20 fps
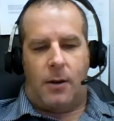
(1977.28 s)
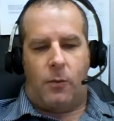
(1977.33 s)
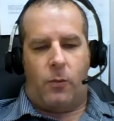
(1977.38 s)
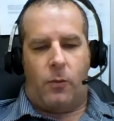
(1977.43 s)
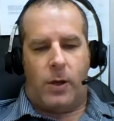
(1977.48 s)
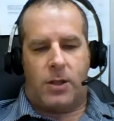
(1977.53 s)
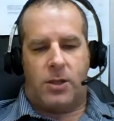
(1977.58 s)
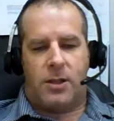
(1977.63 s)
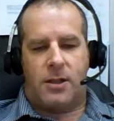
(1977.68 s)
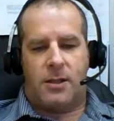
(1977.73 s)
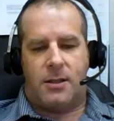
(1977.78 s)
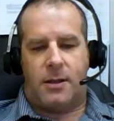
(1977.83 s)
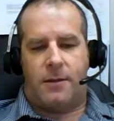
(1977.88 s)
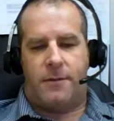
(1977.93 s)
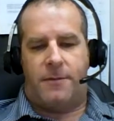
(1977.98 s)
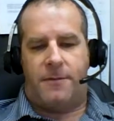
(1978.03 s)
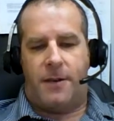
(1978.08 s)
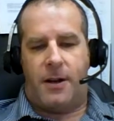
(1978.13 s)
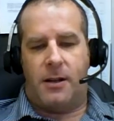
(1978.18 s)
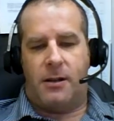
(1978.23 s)
which is a
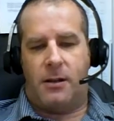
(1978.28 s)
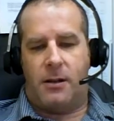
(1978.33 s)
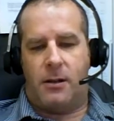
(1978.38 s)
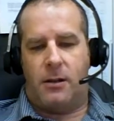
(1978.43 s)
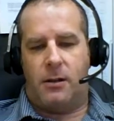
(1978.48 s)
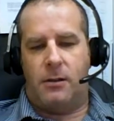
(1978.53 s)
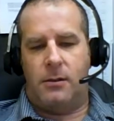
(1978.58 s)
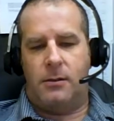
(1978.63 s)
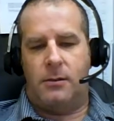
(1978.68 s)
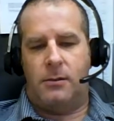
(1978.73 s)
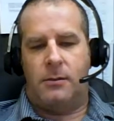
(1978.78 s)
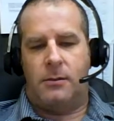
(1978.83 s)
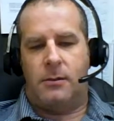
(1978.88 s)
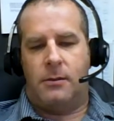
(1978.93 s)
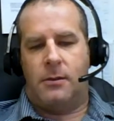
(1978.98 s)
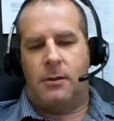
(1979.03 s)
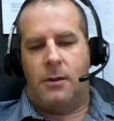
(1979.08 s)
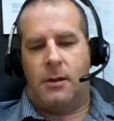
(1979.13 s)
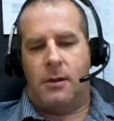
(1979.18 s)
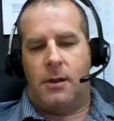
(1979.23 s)
fungal
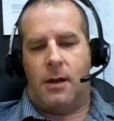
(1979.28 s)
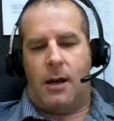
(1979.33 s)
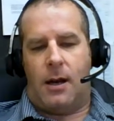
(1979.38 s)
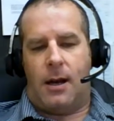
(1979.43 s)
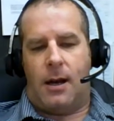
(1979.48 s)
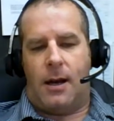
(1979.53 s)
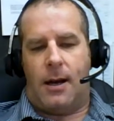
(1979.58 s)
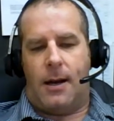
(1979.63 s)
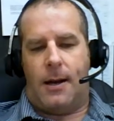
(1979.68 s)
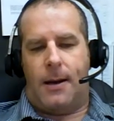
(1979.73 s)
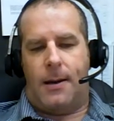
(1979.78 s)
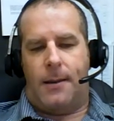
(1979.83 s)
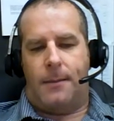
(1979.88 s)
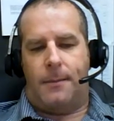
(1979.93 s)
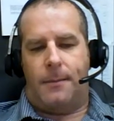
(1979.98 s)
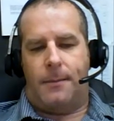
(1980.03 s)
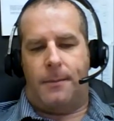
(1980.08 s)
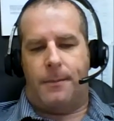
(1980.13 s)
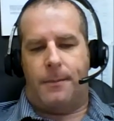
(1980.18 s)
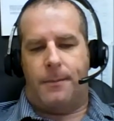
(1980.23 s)

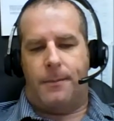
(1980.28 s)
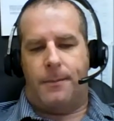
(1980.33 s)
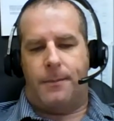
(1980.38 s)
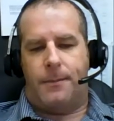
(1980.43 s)
um,